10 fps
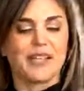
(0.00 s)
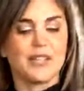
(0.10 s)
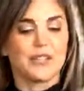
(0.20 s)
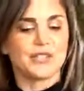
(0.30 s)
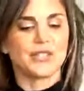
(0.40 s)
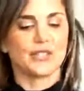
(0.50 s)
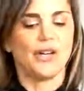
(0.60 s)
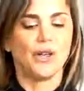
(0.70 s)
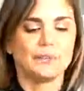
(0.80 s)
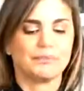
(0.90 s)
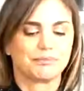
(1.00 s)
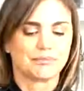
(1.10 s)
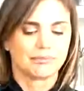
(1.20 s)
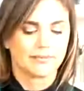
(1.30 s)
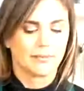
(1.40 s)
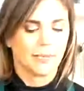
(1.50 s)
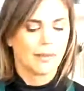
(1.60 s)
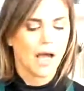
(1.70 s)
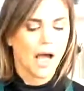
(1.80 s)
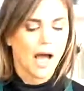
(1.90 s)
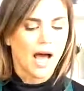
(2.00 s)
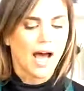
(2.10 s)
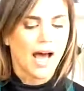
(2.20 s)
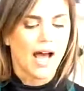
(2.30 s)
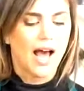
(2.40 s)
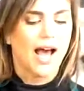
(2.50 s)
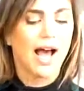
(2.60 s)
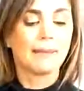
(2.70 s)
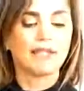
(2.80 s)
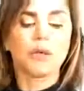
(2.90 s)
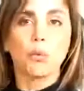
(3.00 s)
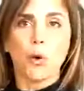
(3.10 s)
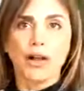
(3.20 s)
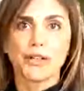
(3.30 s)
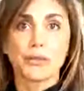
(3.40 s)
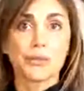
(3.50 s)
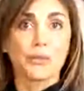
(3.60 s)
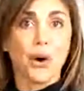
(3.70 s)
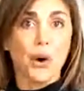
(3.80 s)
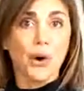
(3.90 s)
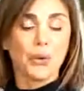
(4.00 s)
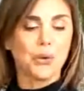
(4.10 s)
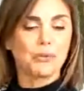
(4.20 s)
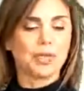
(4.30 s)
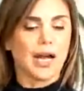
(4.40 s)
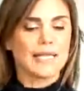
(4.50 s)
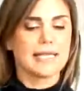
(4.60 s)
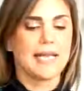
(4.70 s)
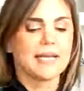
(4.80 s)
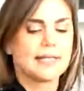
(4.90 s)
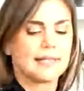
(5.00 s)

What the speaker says: So, I'm gonna walk you through the whole process.